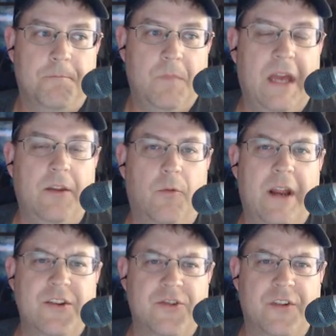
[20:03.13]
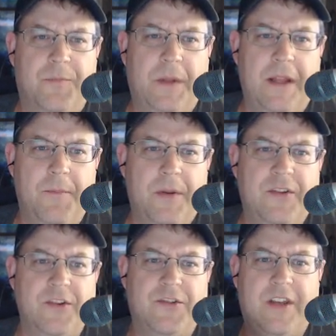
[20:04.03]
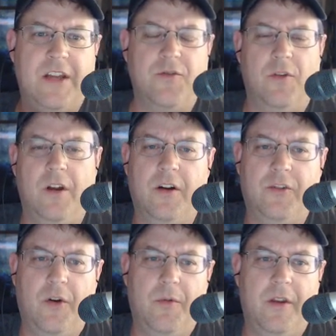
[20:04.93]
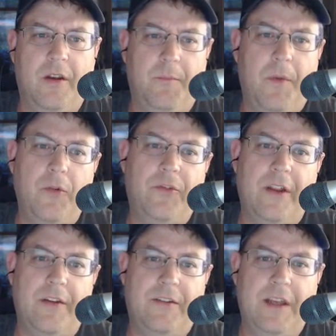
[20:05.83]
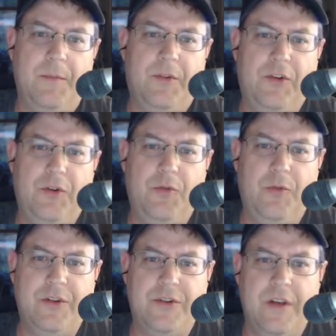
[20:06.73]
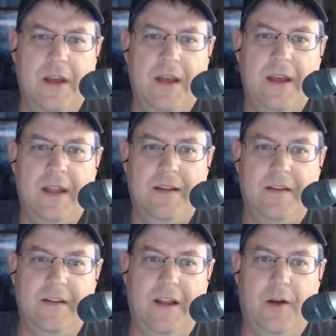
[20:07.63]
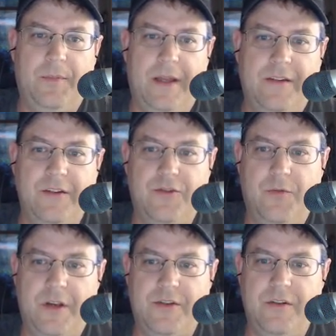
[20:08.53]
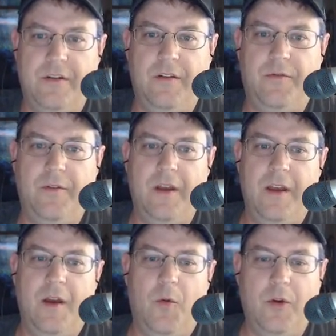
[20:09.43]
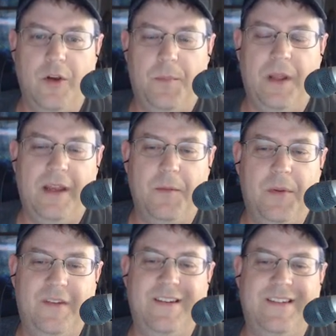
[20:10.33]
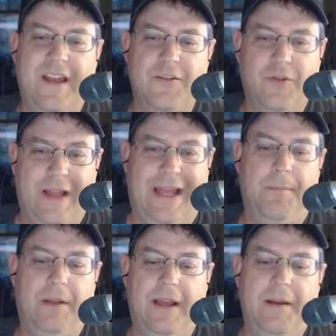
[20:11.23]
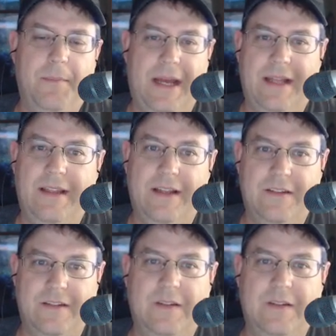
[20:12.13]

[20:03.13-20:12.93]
And the Rangers have played a busier schedule in October than most other teams too, which doesn't help that situation. When you're playing a busy schedule and playing bad, that's